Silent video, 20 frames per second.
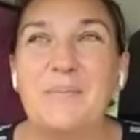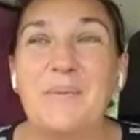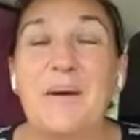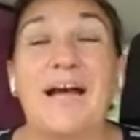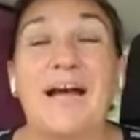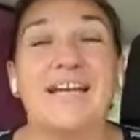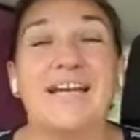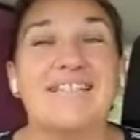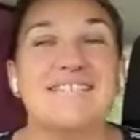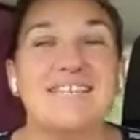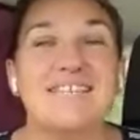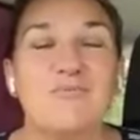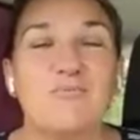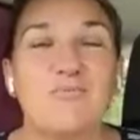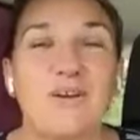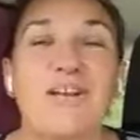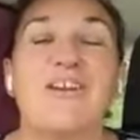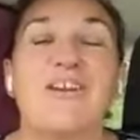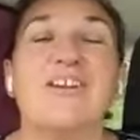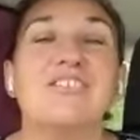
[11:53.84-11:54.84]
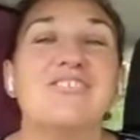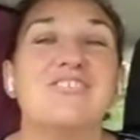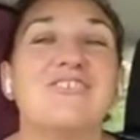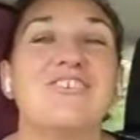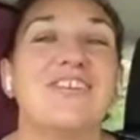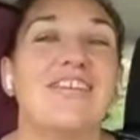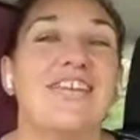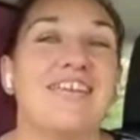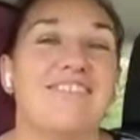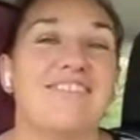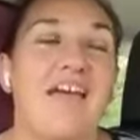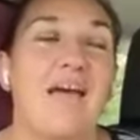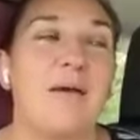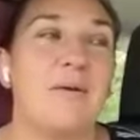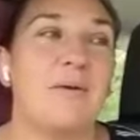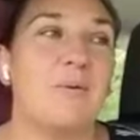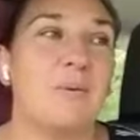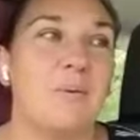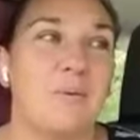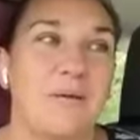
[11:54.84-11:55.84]
But when I do get
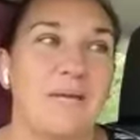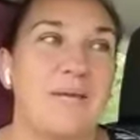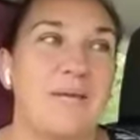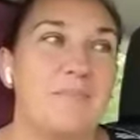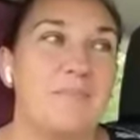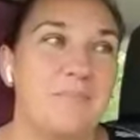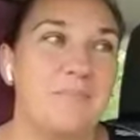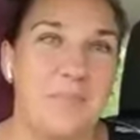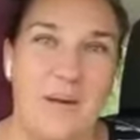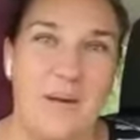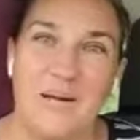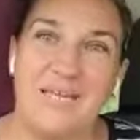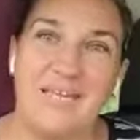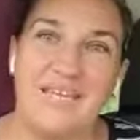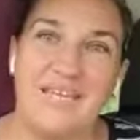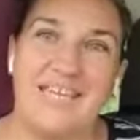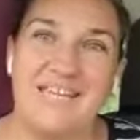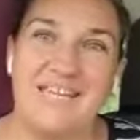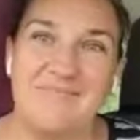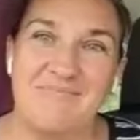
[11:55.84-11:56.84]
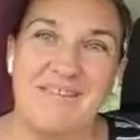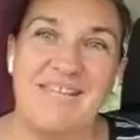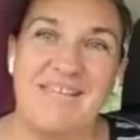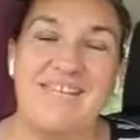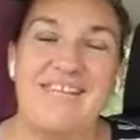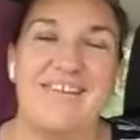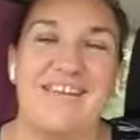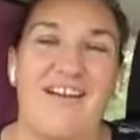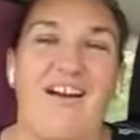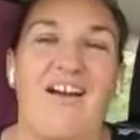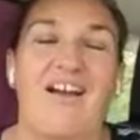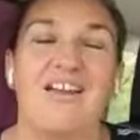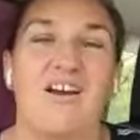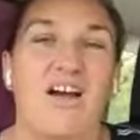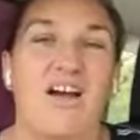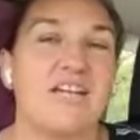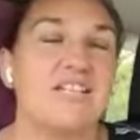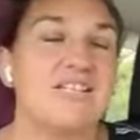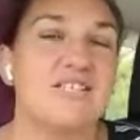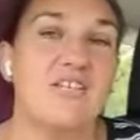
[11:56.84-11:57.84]
that cooking bug in me,
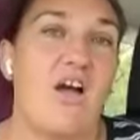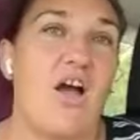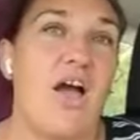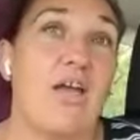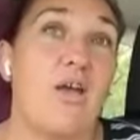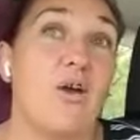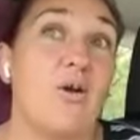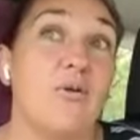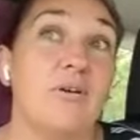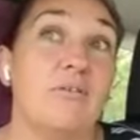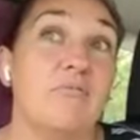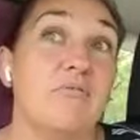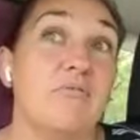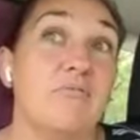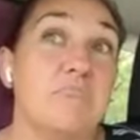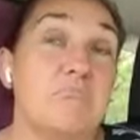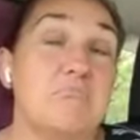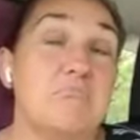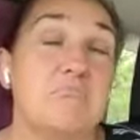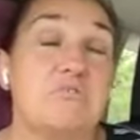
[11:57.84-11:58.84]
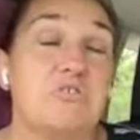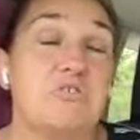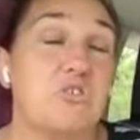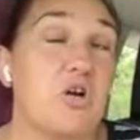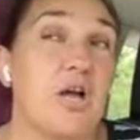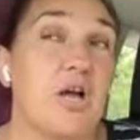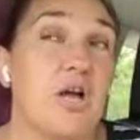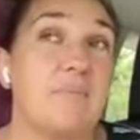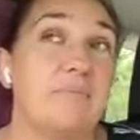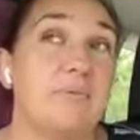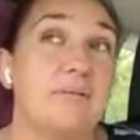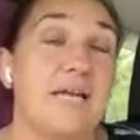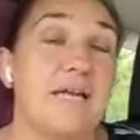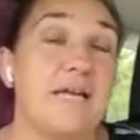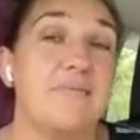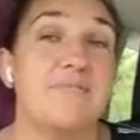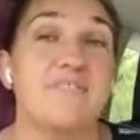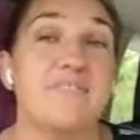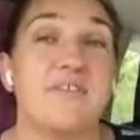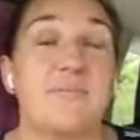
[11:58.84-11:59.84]
I go and try and
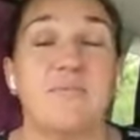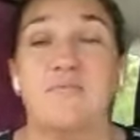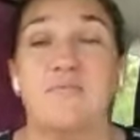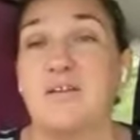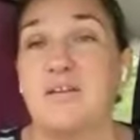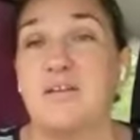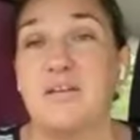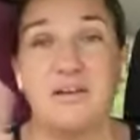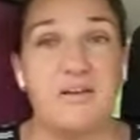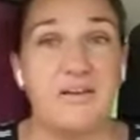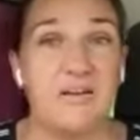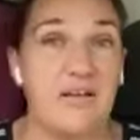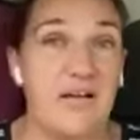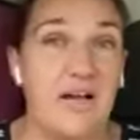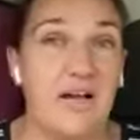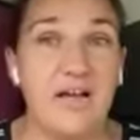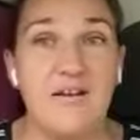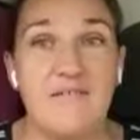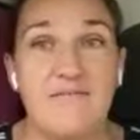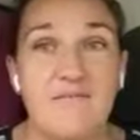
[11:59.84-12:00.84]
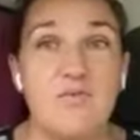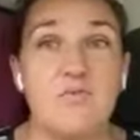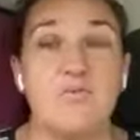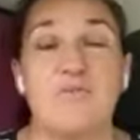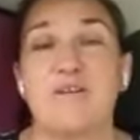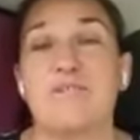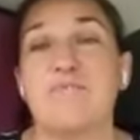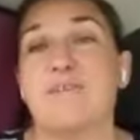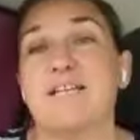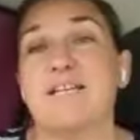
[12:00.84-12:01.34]
play with some of the carnivore-y